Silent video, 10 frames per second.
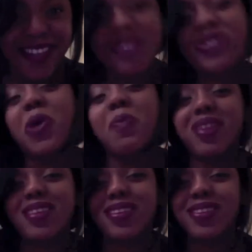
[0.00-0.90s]
There's so
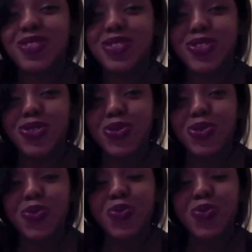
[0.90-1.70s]
many things you can do.